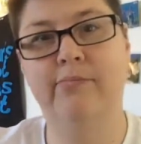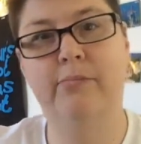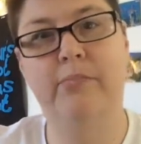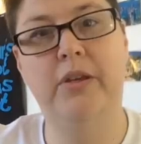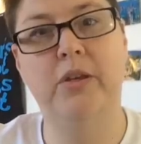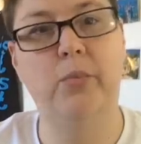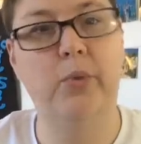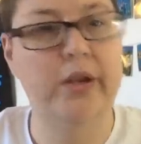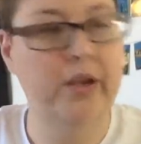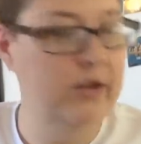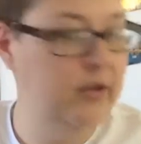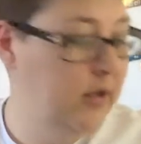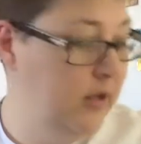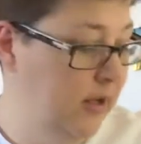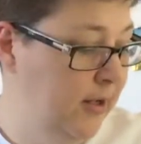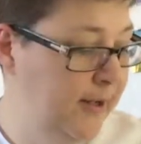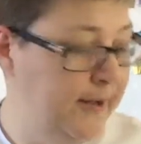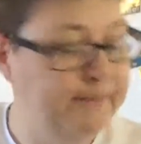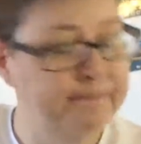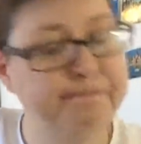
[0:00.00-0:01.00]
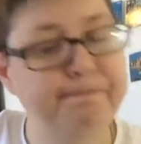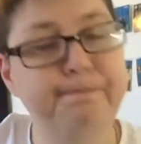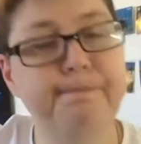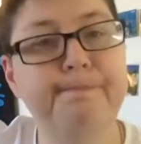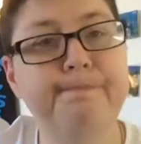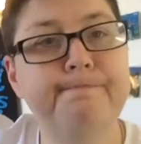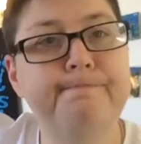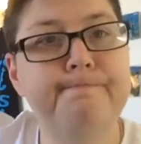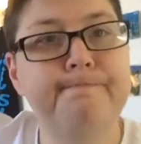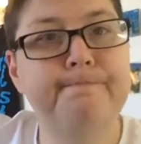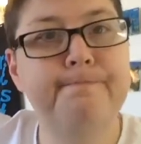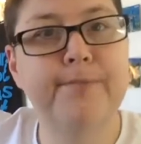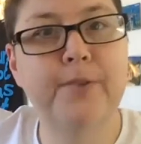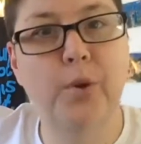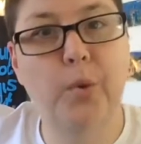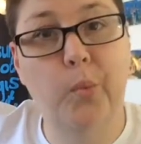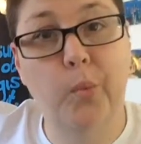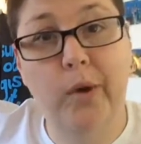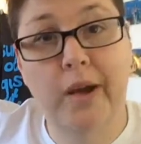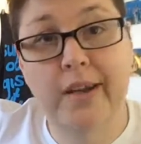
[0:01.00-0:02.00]
being weird.
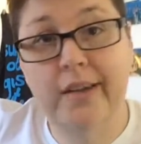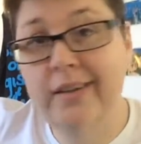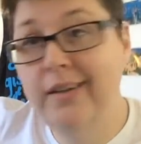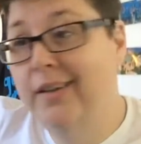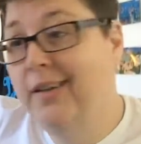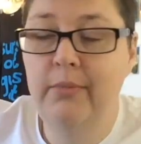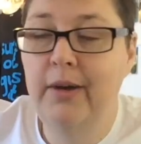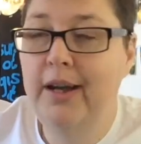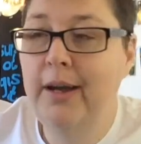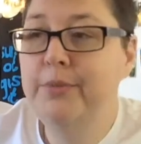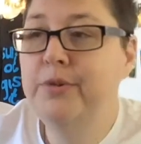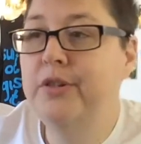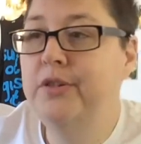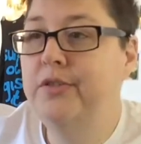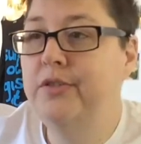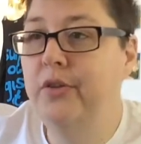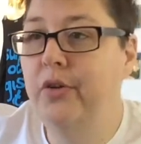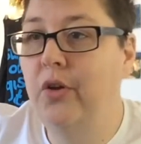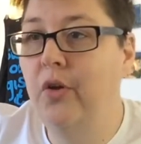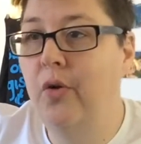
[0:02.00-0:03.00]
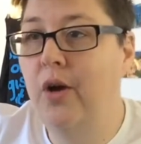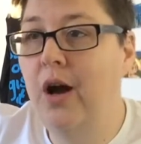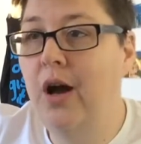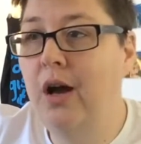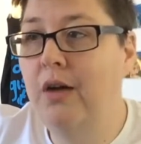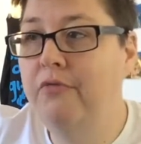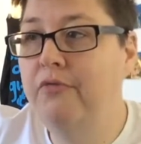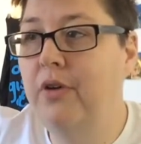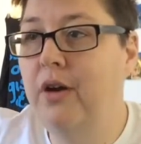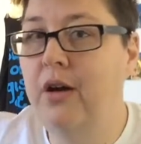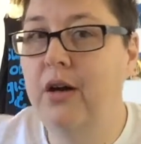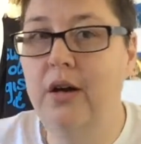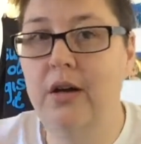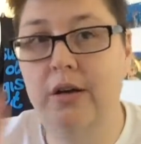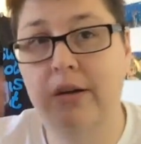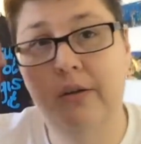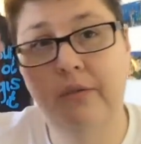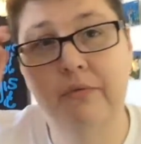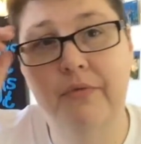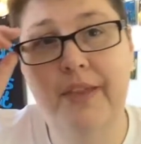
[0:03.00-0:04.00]
Right. My option is to go off
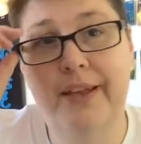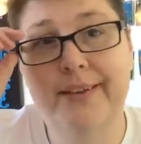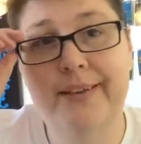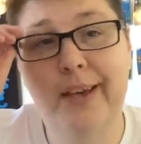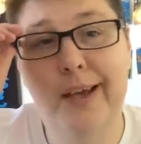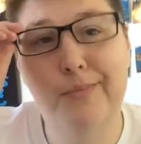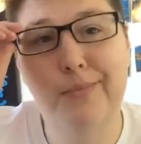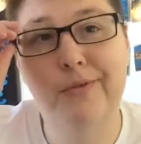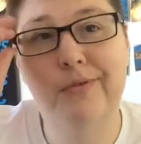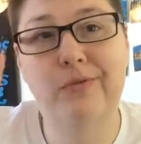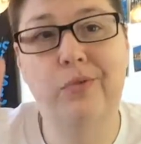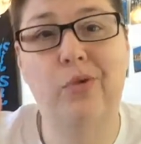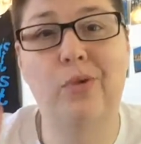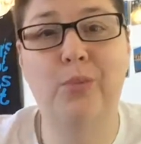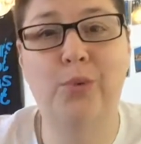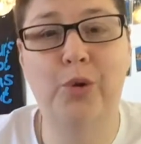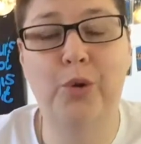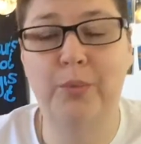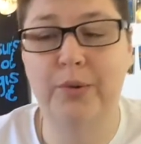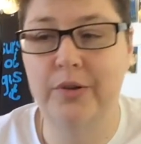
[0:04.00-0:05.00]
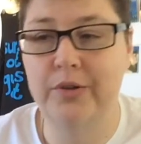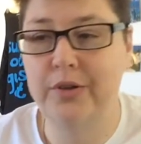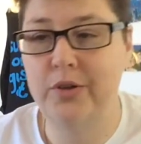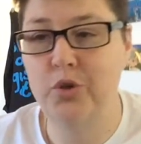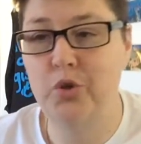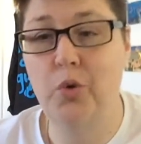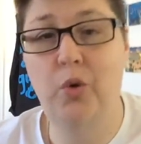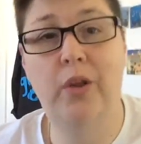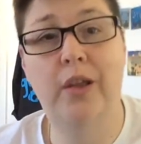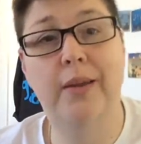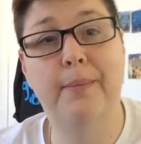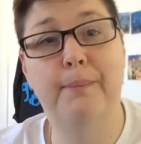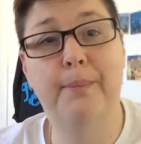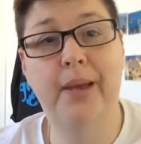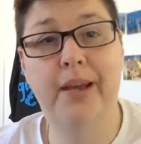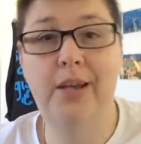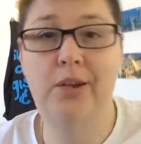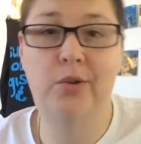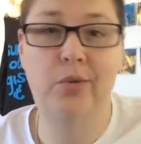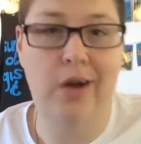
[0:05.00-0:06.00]
of that type of hormonal birth control and
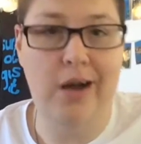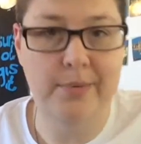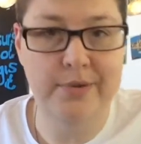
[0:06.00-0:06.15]
pick a new